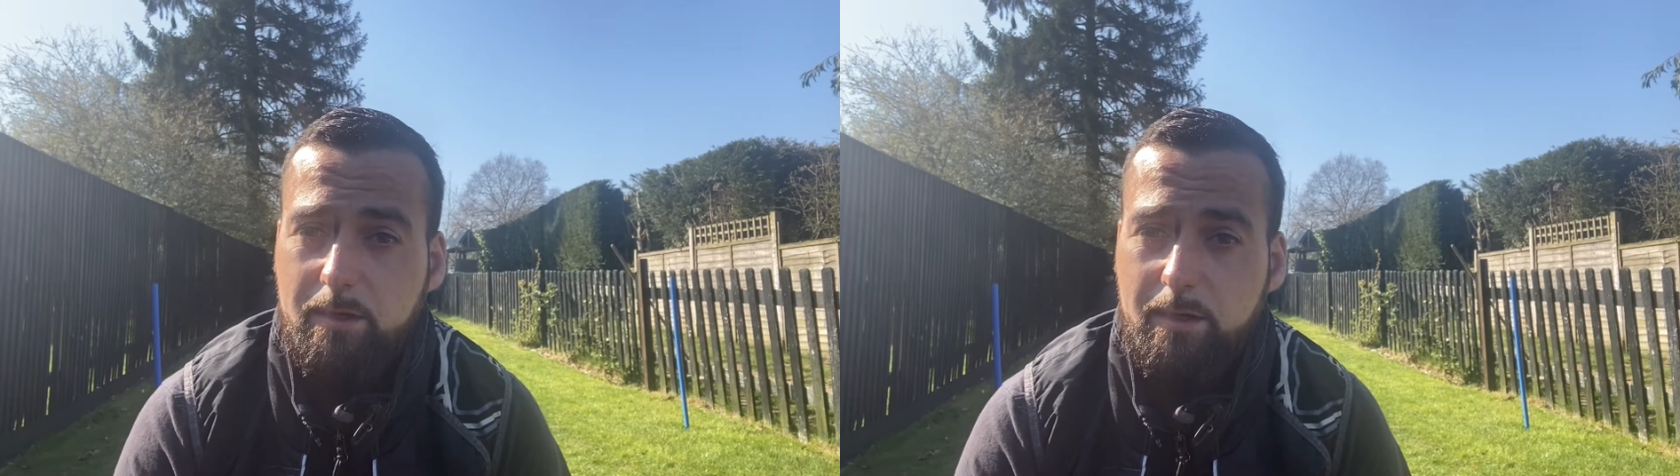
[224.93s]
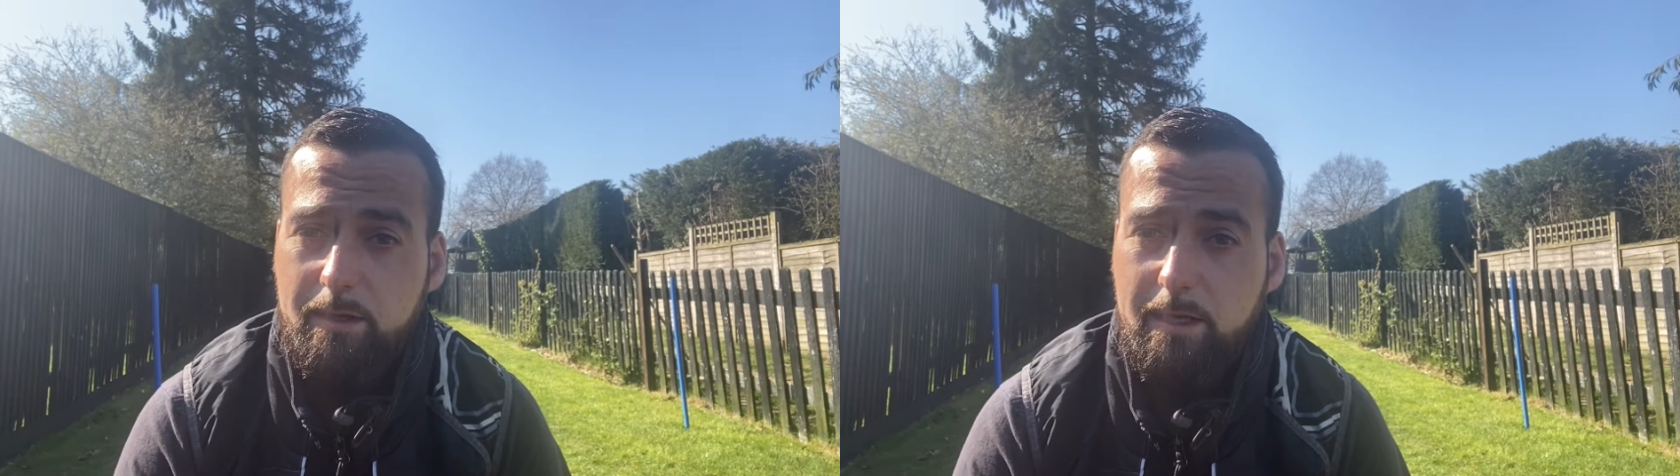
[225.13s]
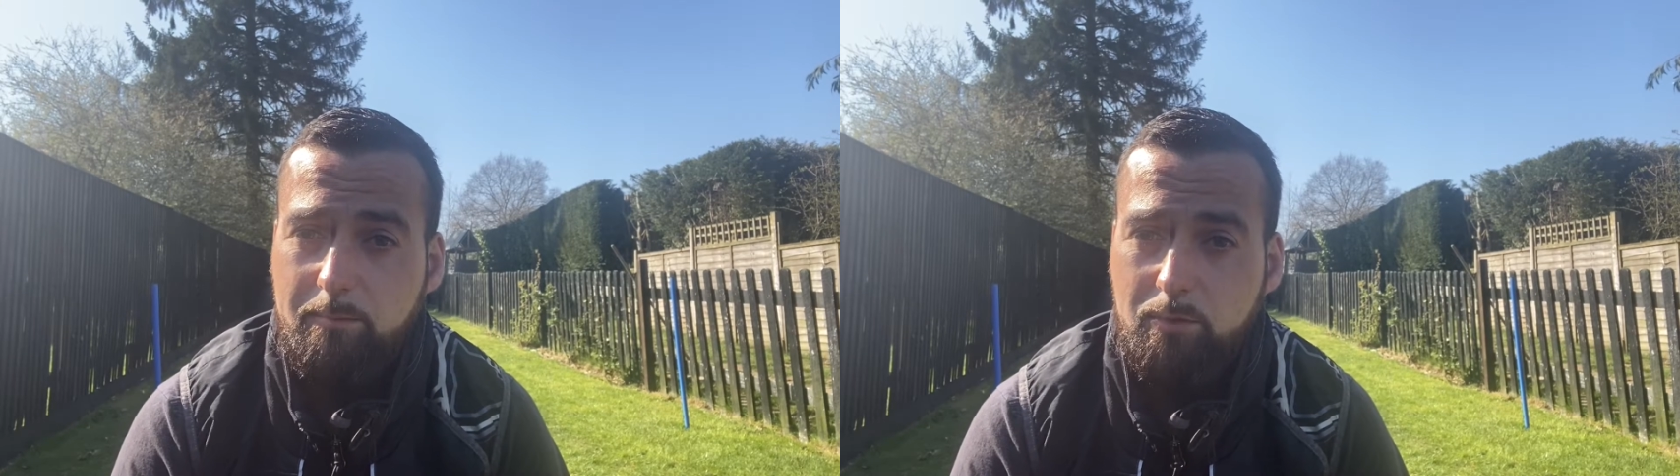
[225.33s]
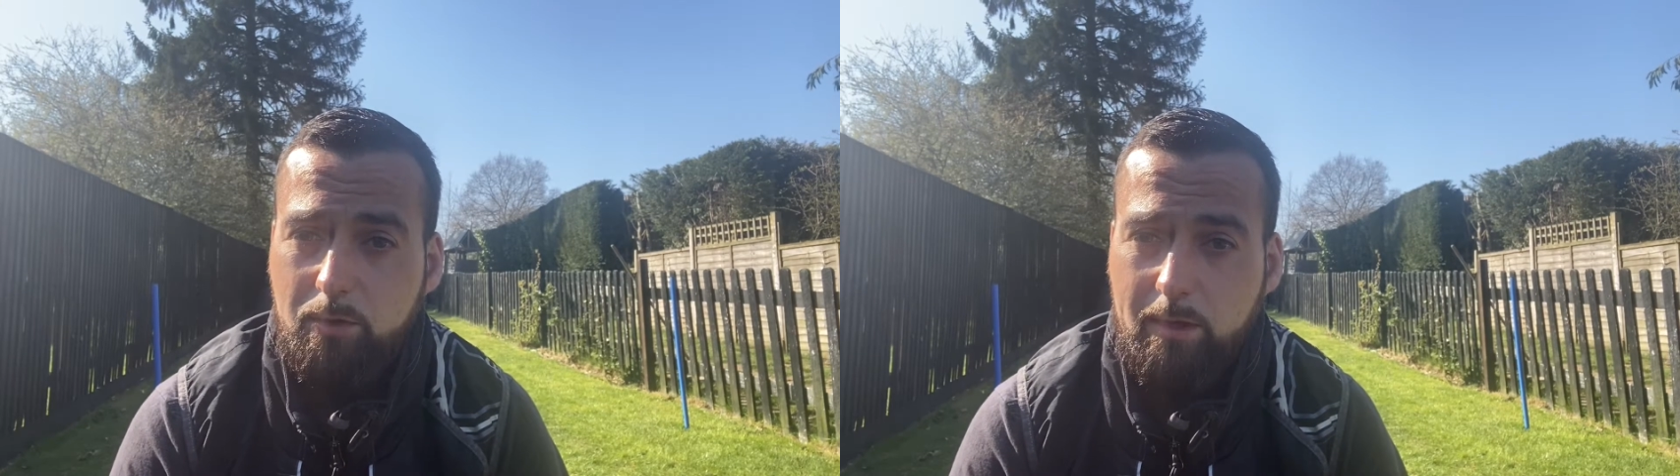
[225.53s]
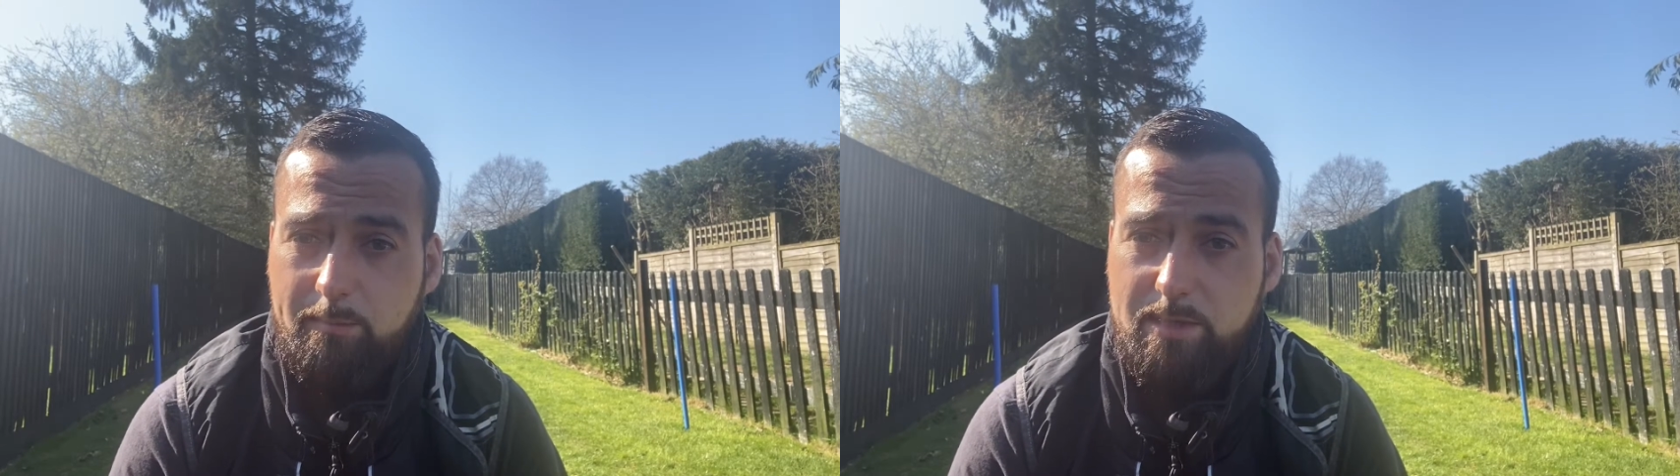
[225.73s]
and keep your
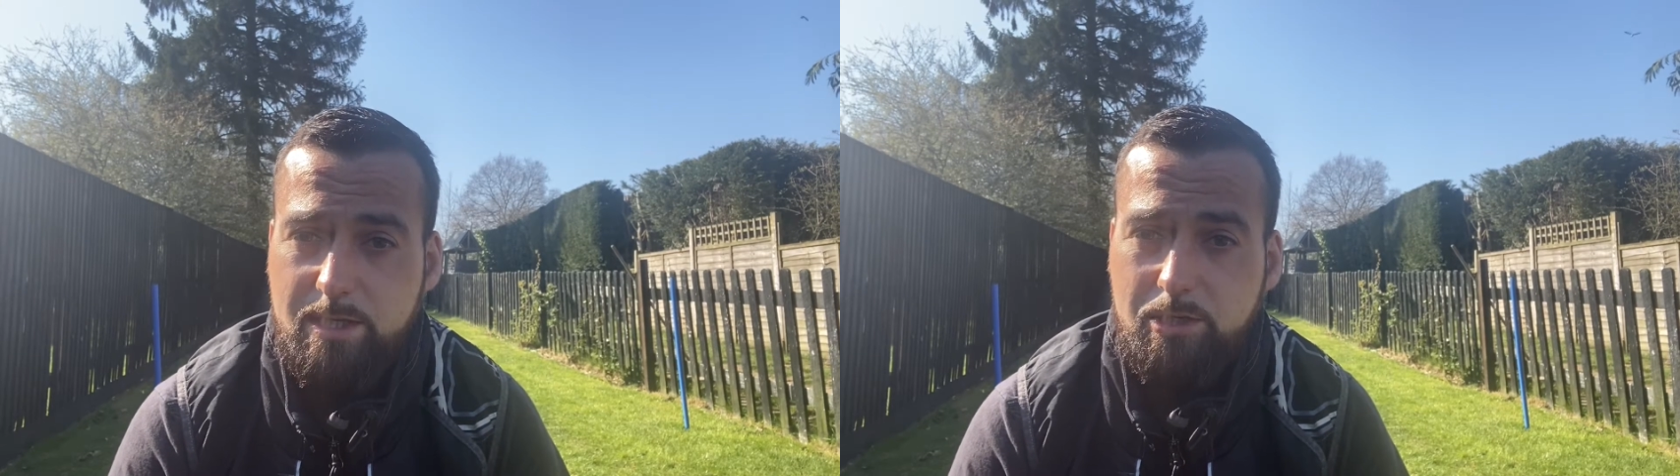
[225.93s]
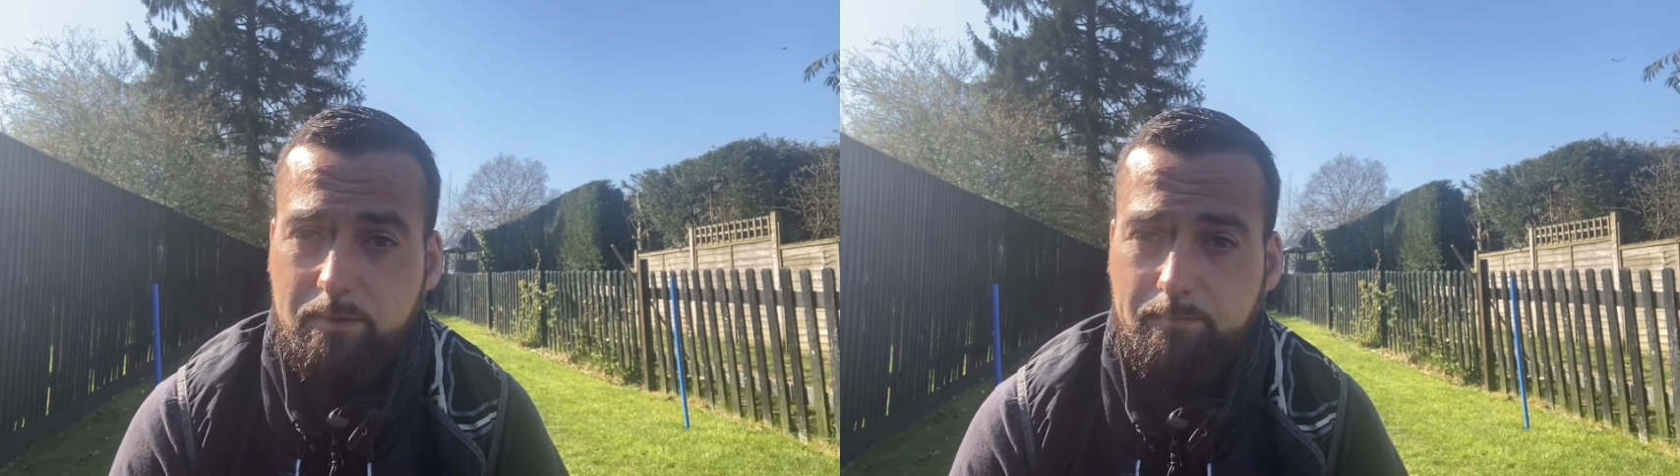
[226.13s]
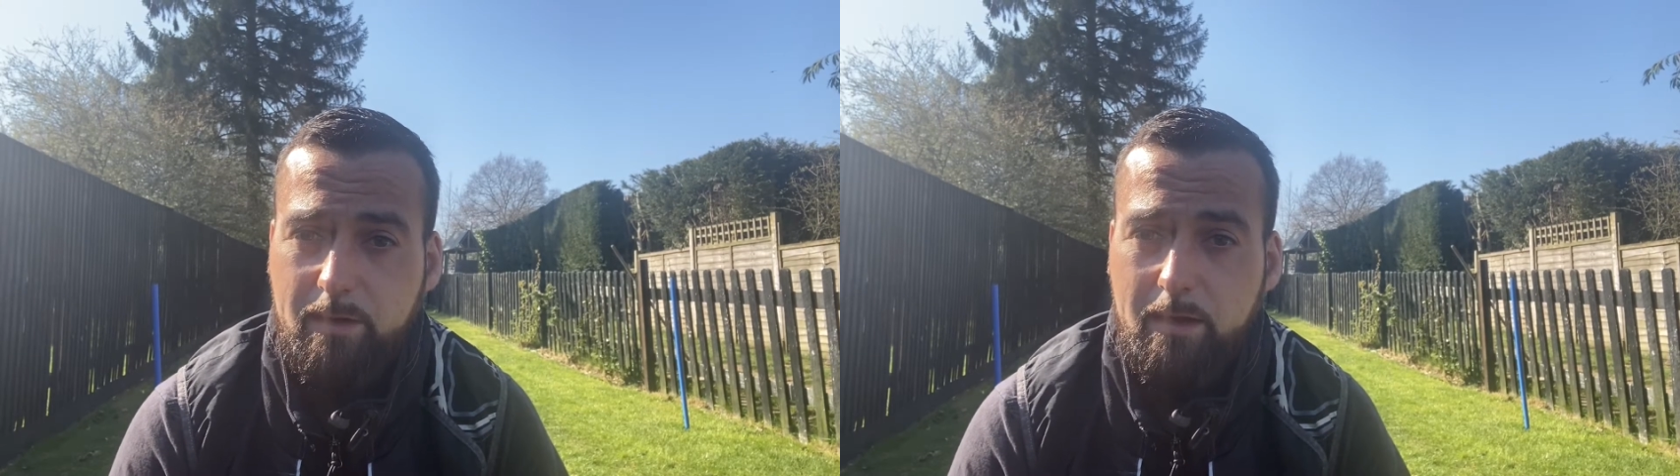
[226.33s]
dog in position.